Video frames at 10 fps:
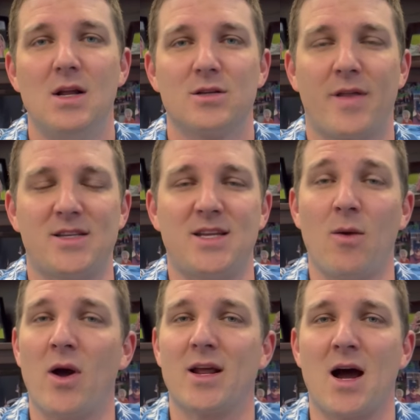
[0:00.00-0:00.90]
So that
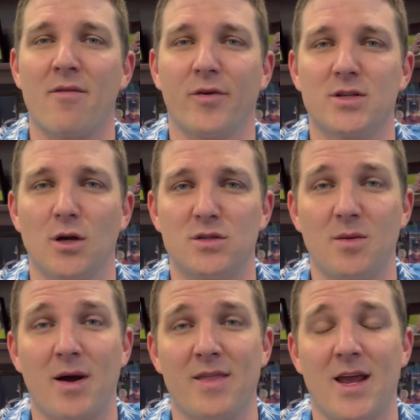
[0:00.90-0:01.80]
statewide conference
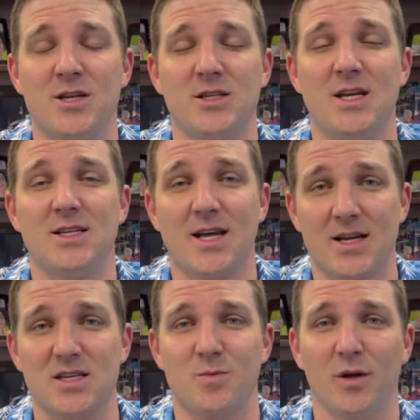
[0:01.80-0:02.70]
hosted by the AGC
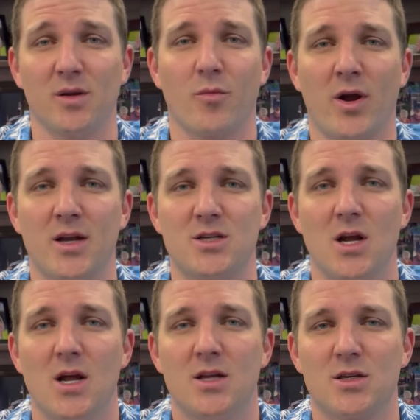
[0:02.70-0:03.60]
Texas Building Branch
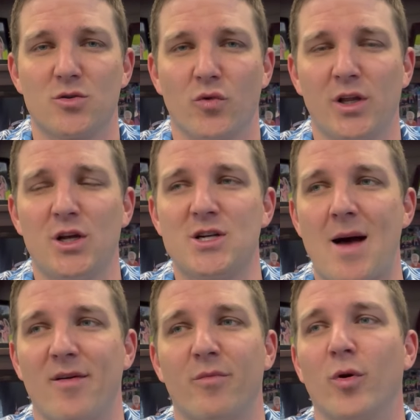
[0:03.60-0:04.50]
does a really good
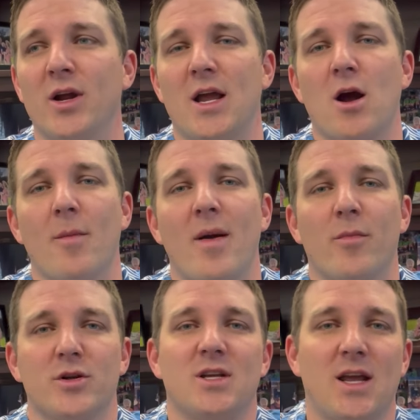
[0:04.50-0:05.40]
job of bringing our
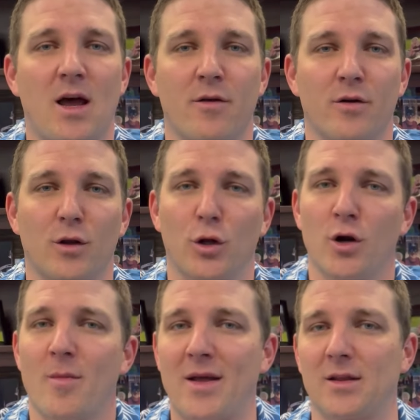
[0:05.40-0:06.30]
members together to
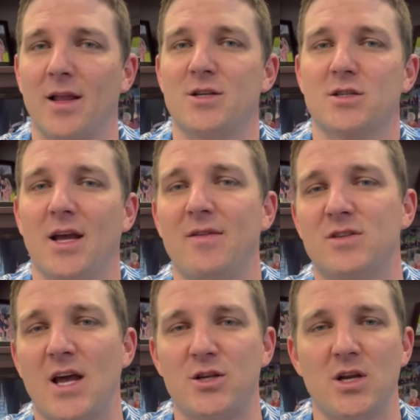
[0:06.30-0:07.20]
learn about the legislative
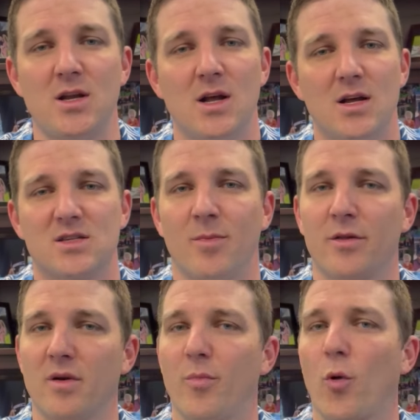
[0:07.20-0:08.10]
session, some
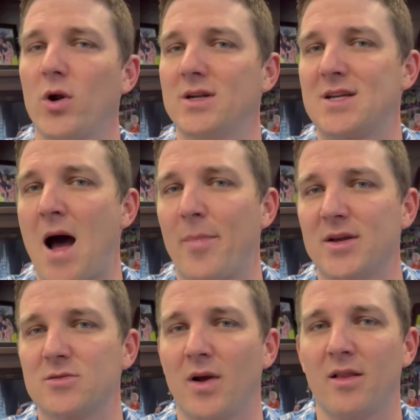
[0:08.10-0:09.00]
other important
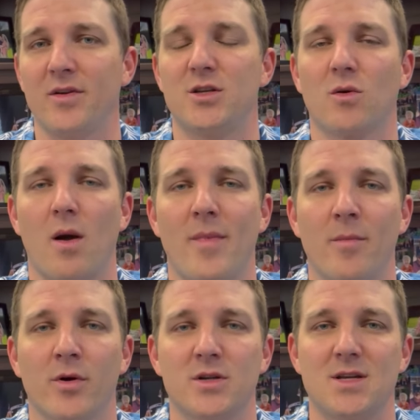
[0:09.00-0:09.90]
topics relevant to our
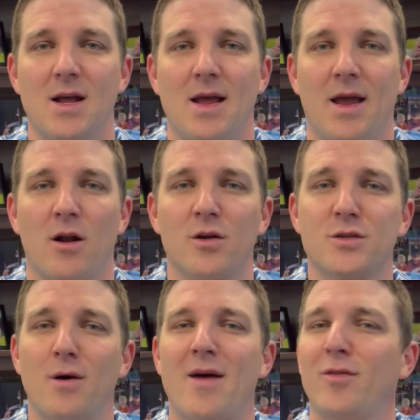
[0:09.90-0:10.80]
members, and
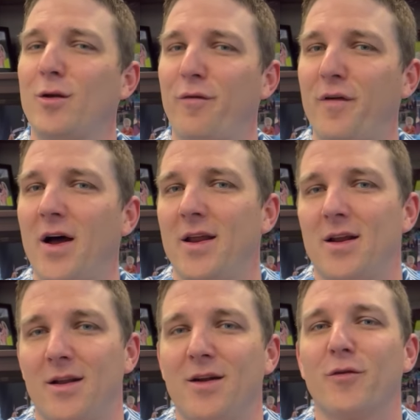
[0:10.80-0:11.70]
also have a little fun in
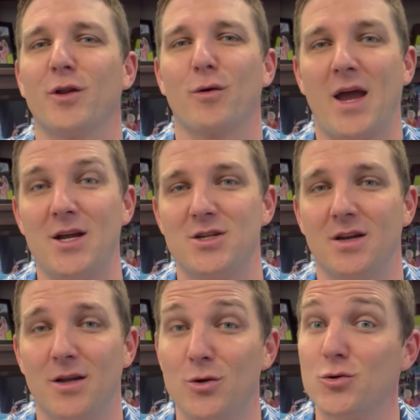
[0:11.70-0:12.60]
a different
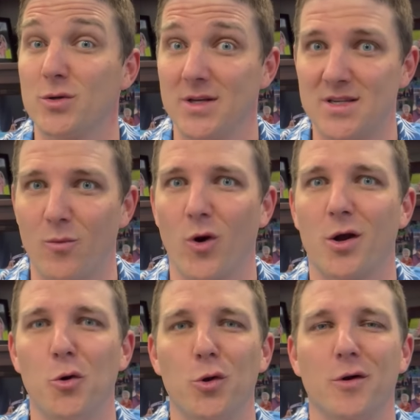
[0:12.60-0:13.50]
location, usually somewhere
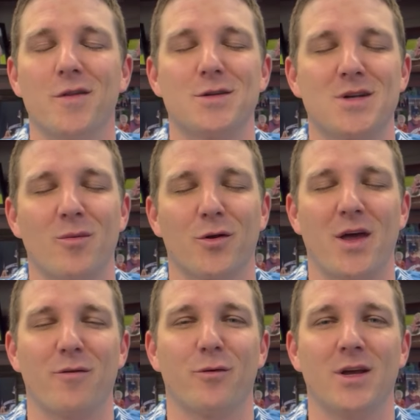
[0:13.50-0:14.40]
cooler in the summer,
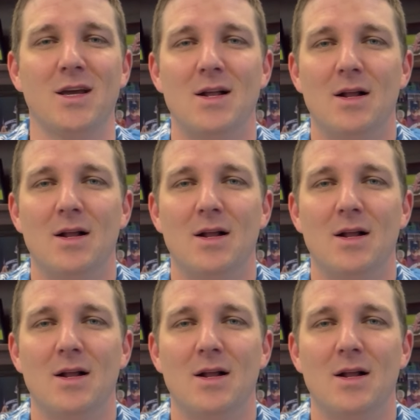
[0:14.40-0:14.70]
thankfully.